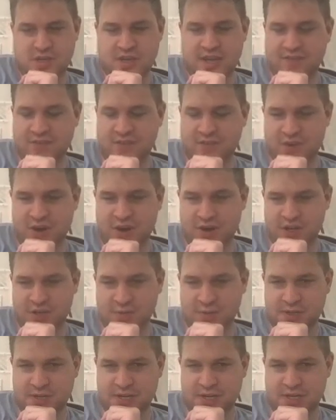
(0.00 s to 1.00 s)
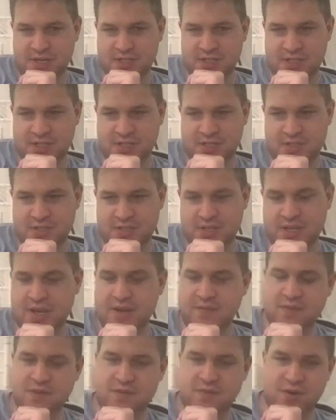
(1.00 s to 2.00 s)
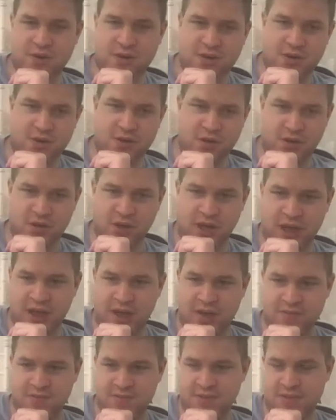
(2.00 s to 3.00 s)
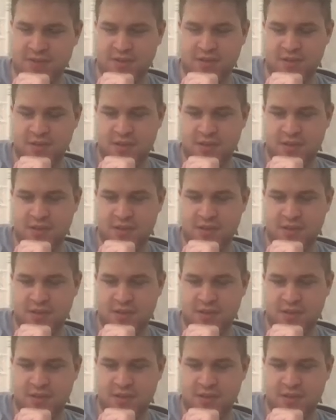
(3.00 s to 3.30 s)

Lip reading: They have different expectations and they have different lives.